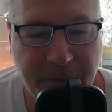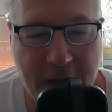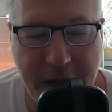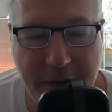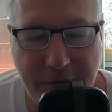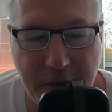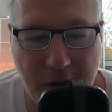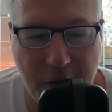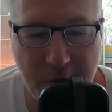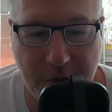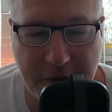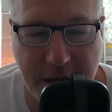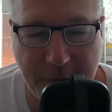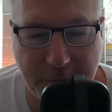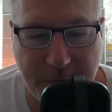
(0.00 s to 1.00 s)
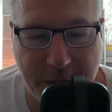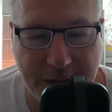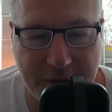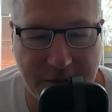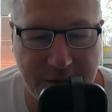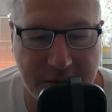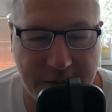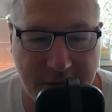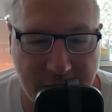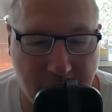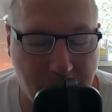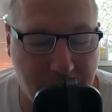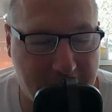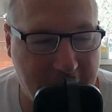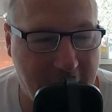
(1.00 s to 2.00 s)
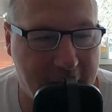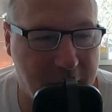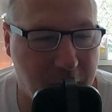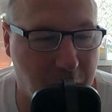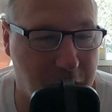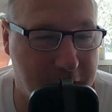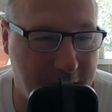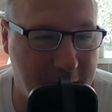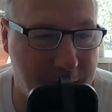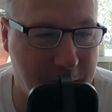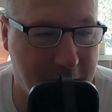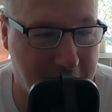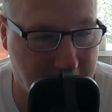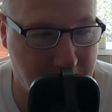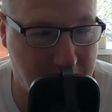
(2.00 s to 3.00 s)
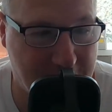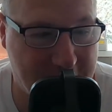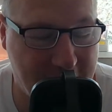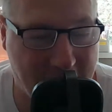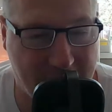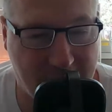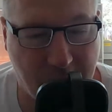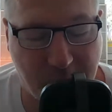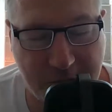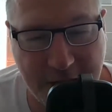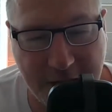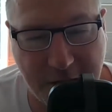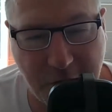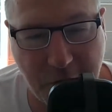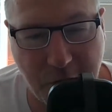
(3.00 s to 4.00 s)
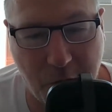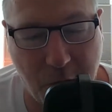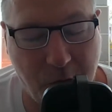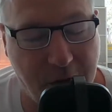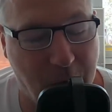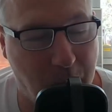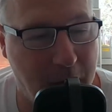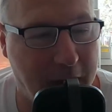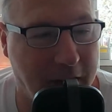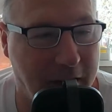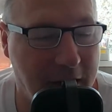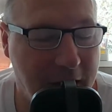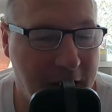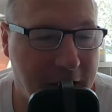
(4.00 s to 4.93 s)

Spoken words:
even though James Madison is a number 10, you'll see him in a number 6. You'll see Kulu on the wing.